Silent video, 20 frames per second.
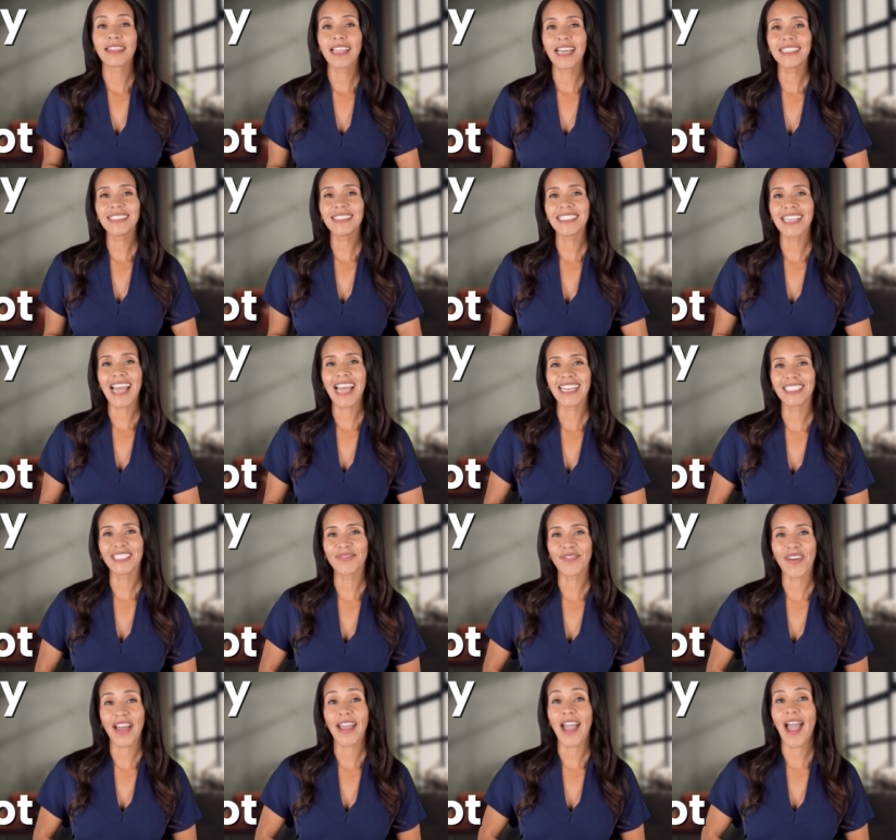Let's
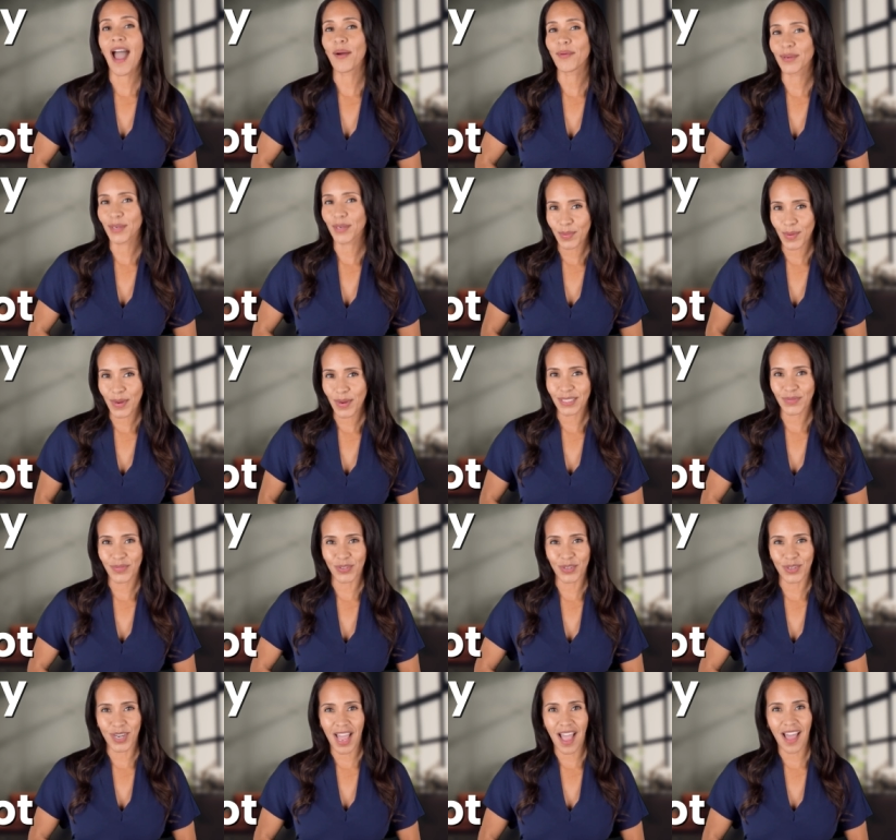satisfy our quest
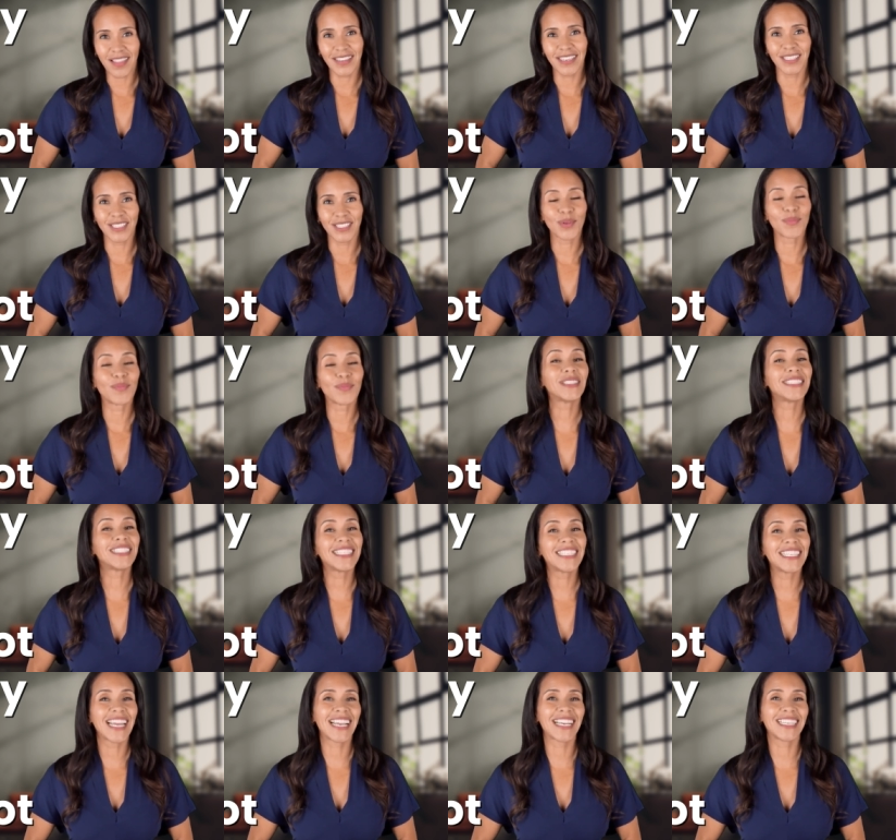for knowledge with
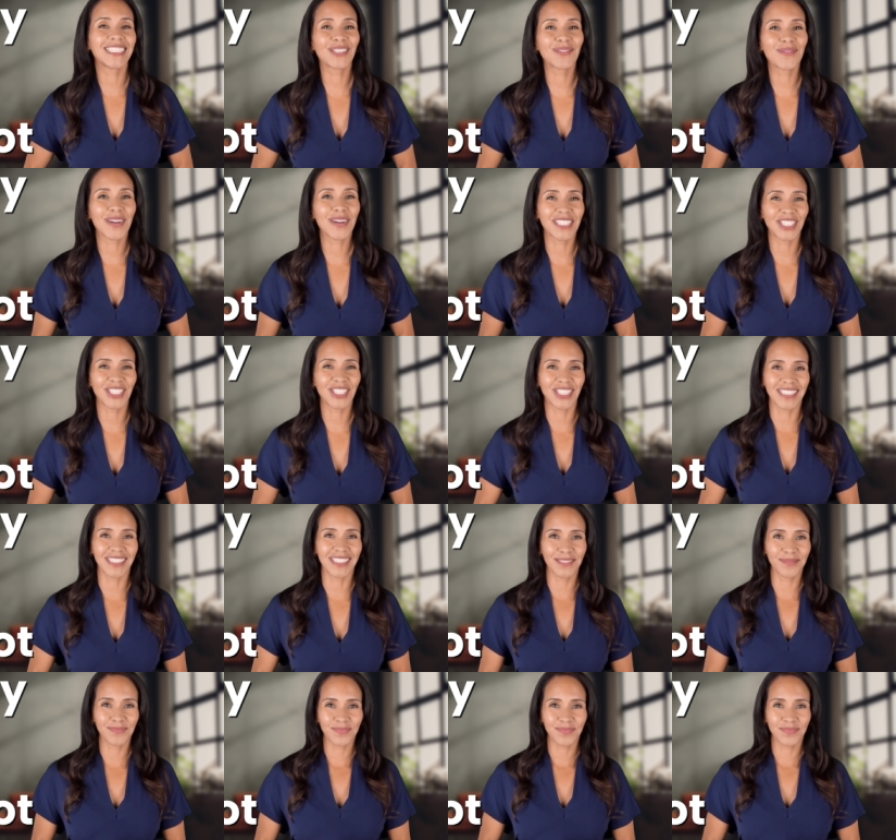today's
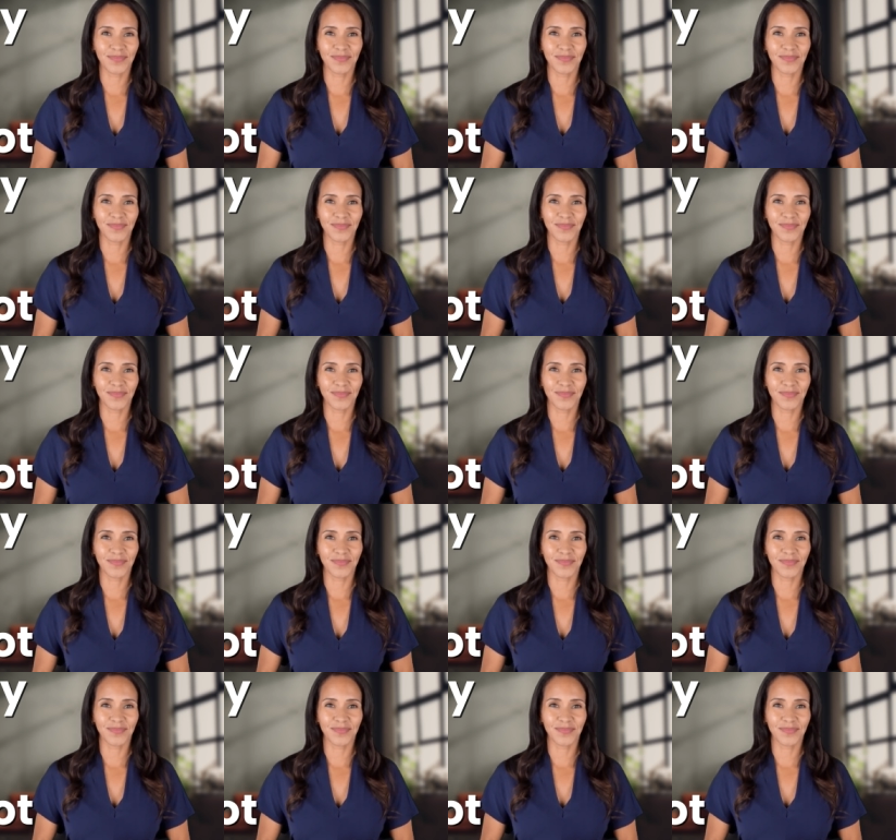question.